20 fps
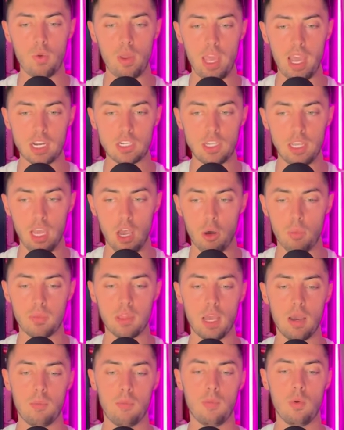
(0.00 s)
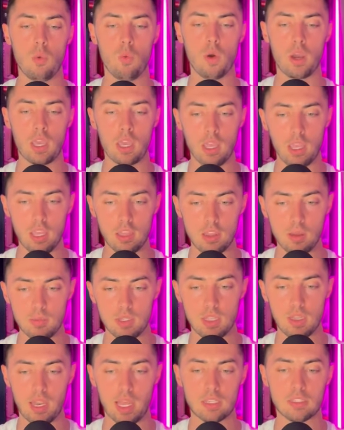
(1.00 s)
we actually help them? What can get them to
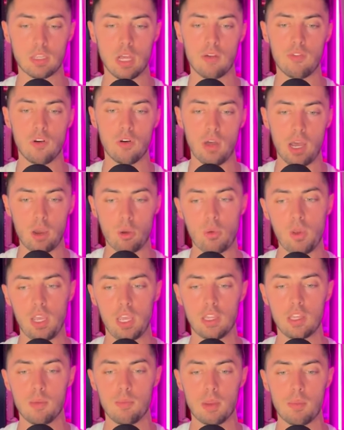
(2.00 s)
the next level? And how can we get them to